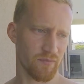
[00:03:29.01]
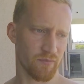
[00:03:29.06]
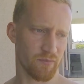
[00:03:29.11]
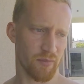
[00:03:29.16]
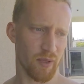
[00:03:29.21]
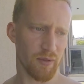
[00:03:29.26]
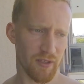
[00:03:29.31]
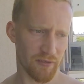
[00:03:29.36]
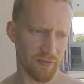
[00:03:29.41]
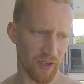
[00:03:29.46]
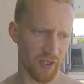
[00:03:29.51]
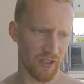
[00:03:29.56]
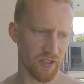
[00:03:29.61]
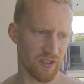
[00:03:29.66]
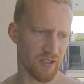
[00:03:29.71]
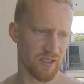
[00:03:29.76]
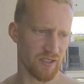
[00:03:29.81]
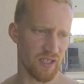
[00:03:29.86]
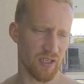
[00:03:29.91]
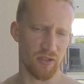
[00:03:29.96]
Public
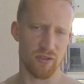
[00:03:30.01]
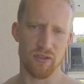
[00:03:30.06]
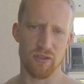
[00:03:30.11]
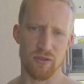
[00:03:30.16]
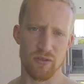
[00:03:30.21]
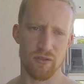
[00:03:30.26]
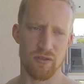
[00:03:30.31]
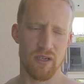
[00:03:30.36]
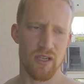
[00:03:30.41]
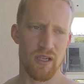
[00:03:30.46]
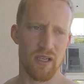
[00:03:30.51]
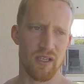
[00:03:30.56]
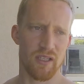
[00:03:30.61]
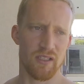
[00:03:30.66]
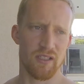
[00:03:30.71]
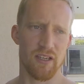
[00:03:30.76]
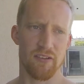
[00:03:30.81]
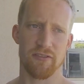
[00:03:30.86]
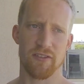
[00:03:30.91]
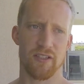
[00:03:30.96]
affection is here too.
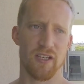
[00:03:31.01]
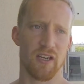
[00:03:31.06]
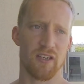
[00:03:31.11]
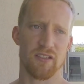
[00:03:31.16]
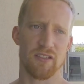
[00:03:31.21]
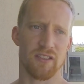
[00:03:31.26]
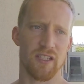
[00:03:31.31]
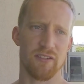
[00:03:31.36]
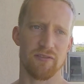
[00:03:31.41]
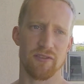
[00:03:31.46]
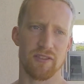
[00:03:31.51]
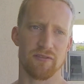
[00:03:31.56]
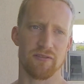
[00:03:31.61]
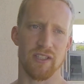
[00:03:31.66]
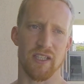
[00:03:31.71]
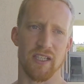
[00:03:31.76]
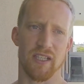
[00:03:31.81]
Definitely not on the level of